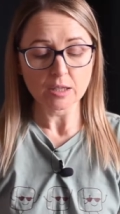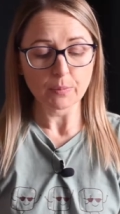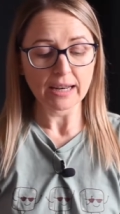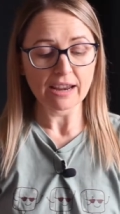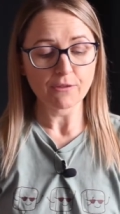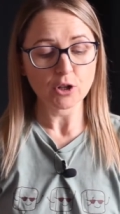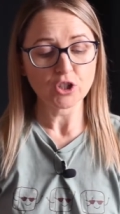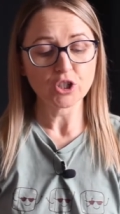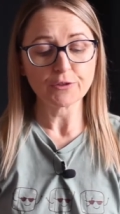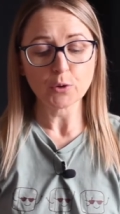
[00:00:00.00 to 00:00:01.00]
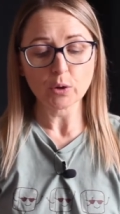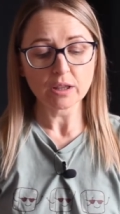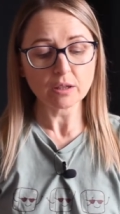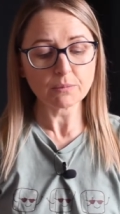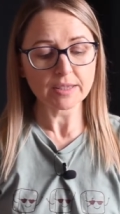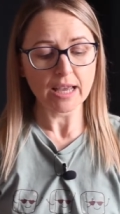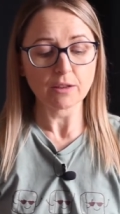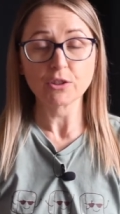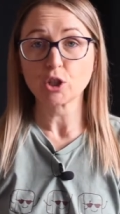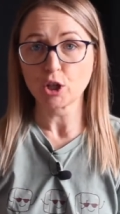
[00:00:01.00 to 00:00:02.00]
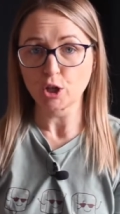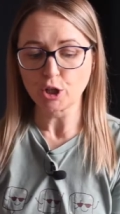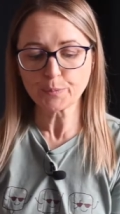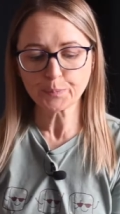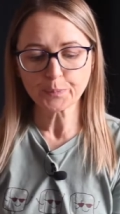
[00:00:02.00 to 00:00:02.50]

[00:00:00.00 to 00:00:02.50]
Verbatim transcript: the believers, devoted themselves to